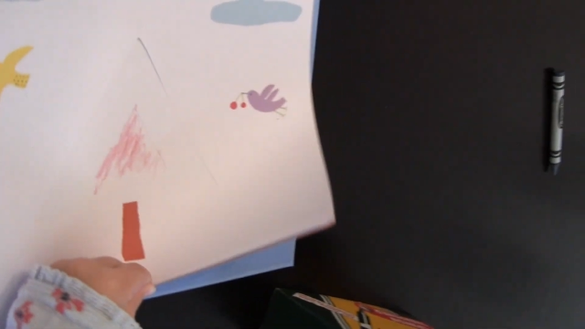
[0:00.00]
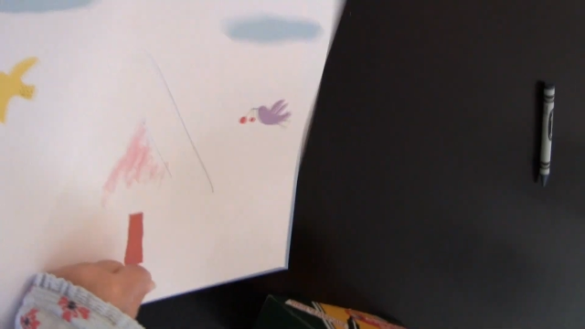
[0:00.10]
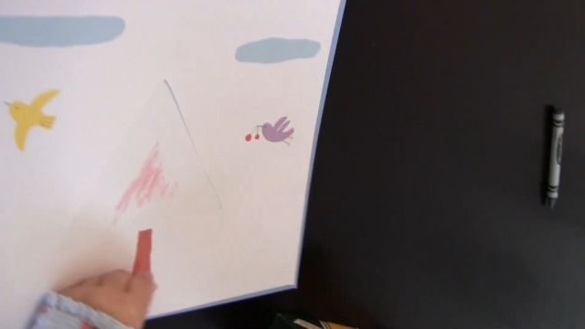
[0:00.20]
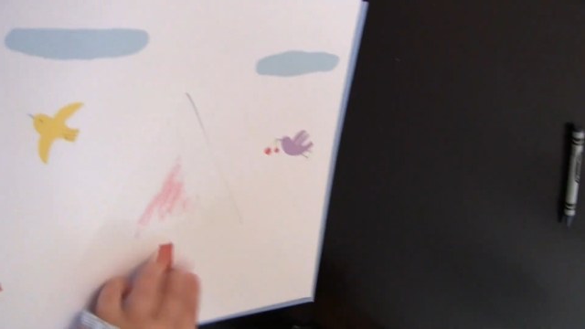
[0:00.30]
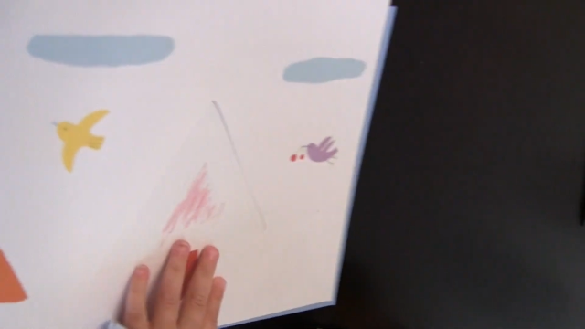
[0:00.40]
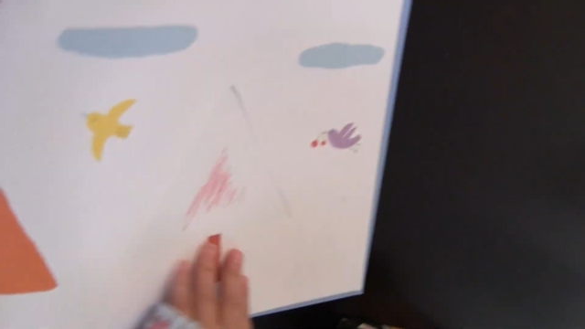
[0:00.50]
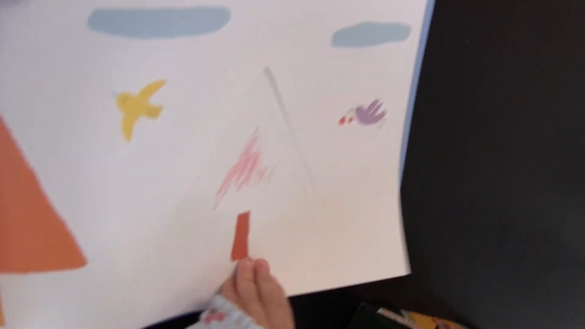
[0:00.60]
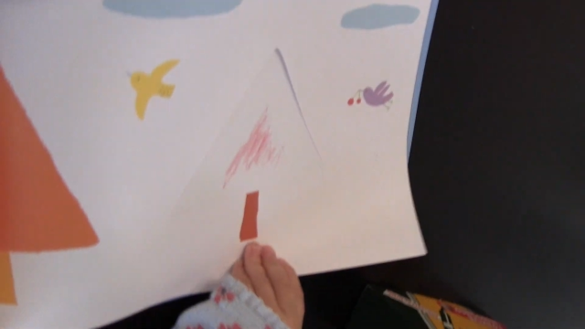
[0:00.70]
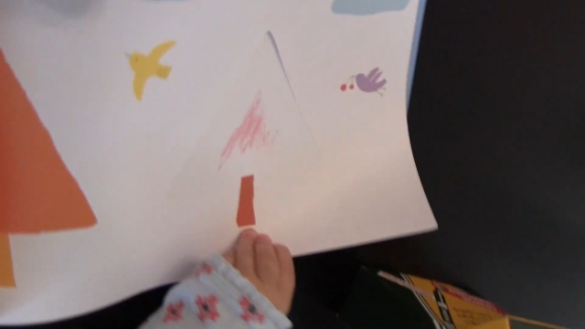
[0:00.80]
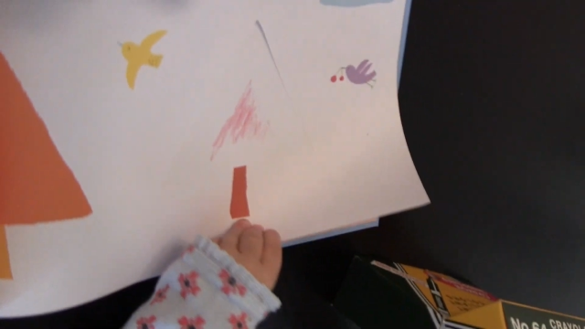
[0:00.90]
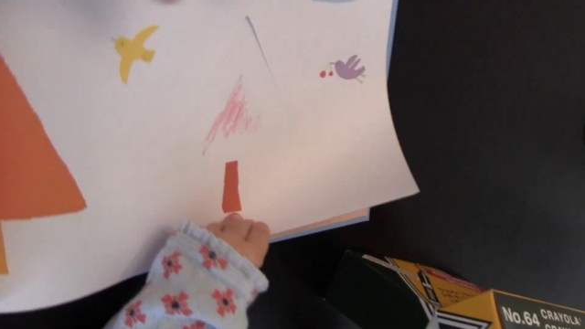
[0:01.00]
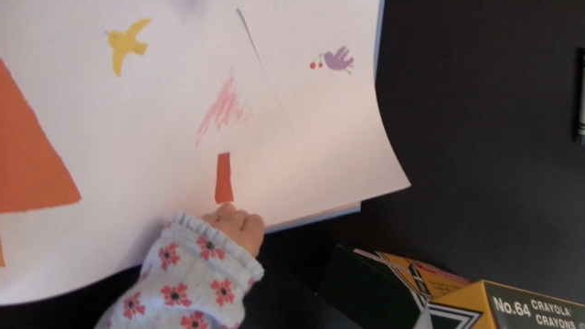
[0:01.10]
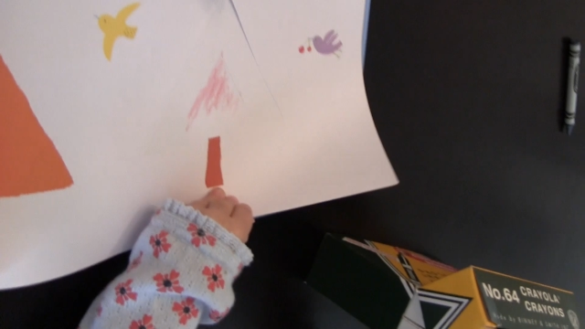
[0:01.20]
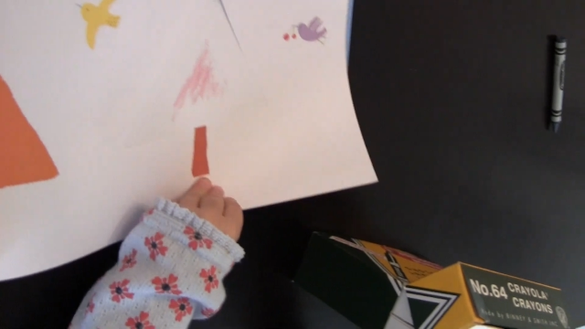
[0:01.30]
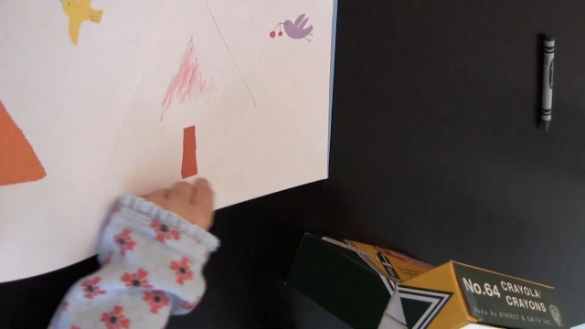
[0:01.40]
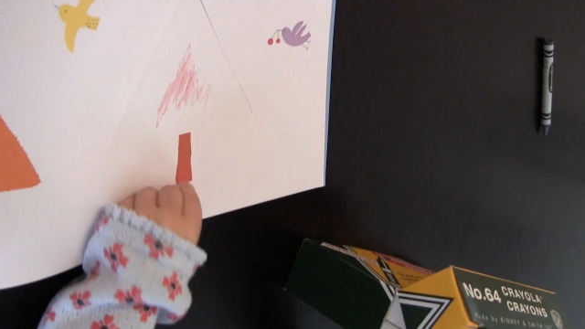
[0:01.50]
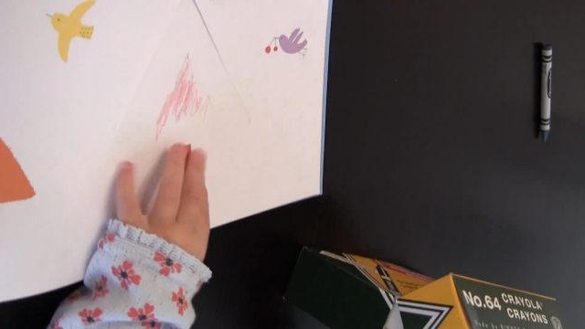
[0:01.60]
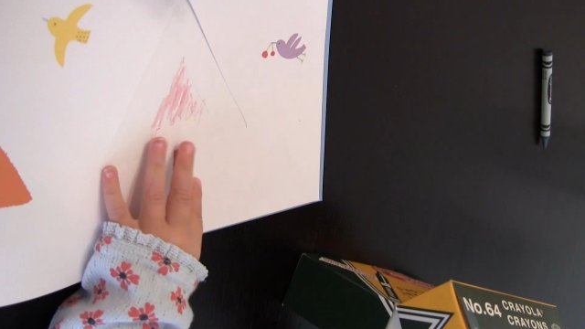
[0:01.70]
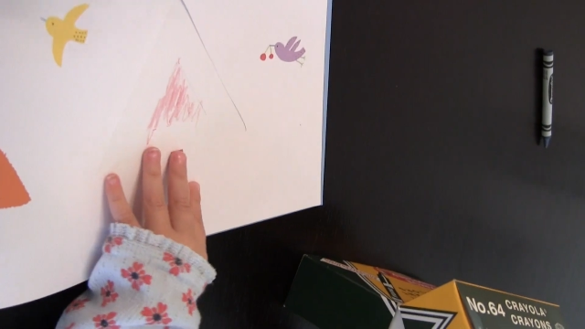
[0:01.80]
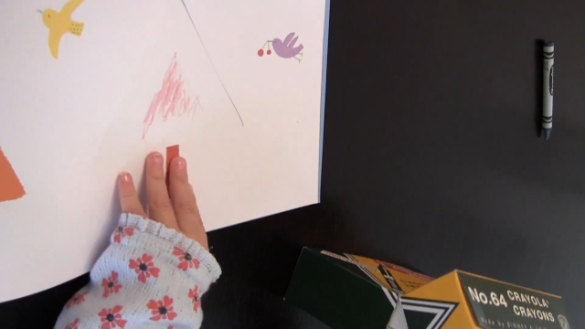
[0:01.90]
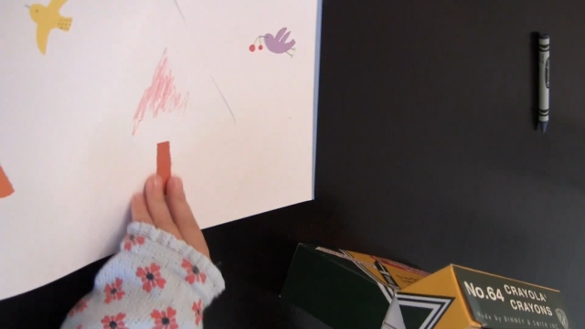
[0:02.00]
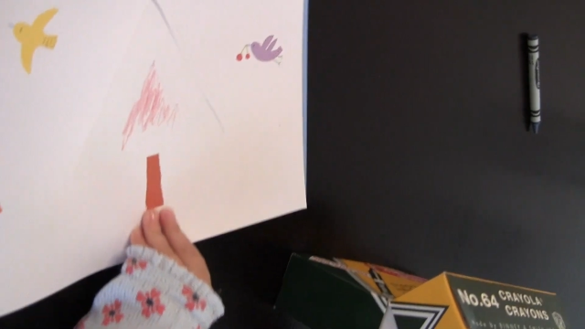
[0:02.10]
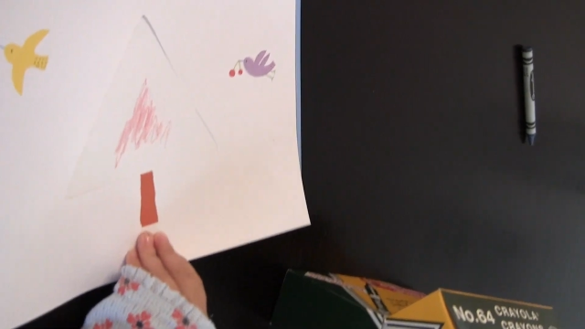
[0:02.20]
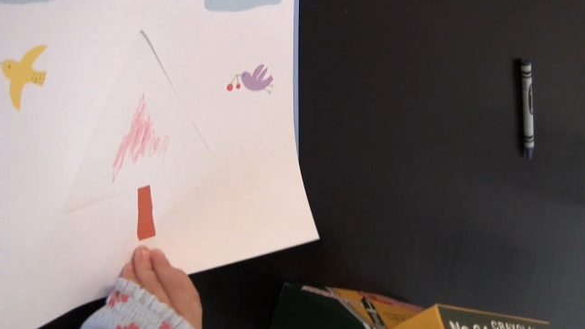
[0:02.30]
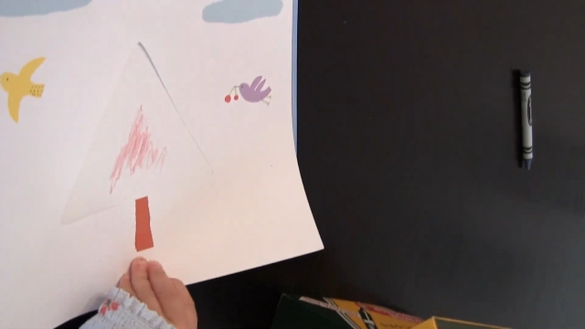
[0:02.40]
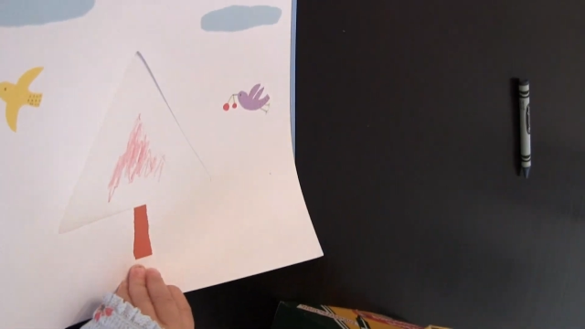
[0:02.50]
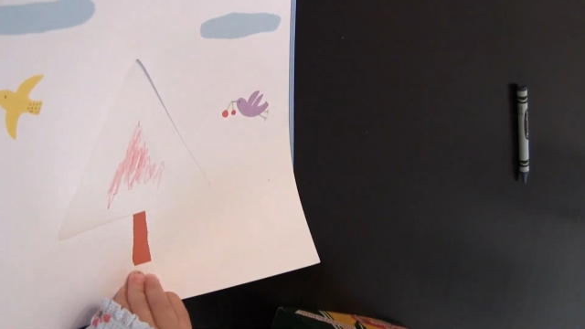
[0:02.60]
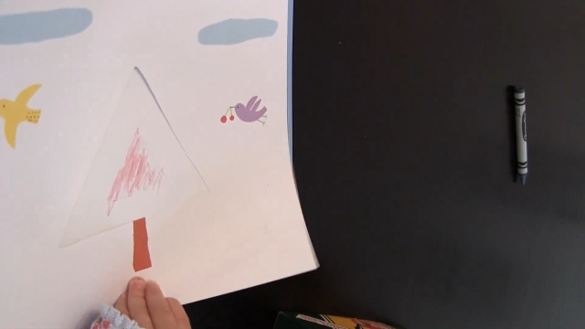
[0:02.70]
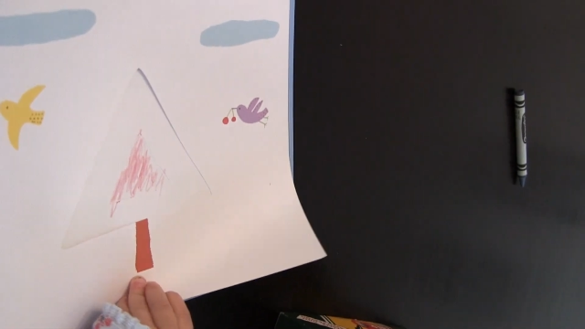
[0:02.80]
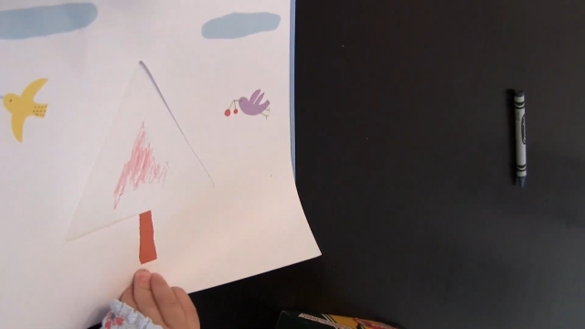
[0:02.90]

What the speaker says: No face is visible, so there are no lips to read.